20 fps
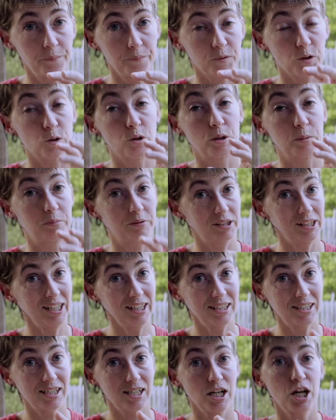or the
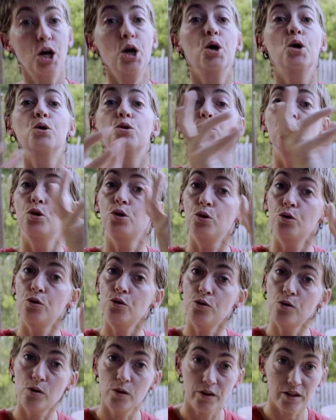plant
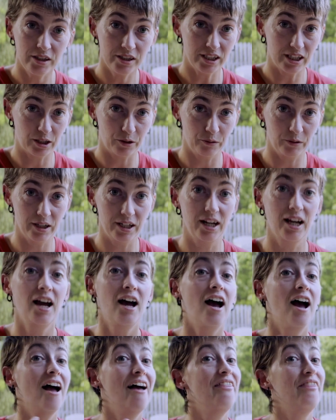to the liquid,
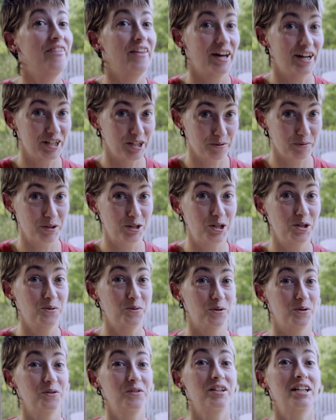and that is what you want.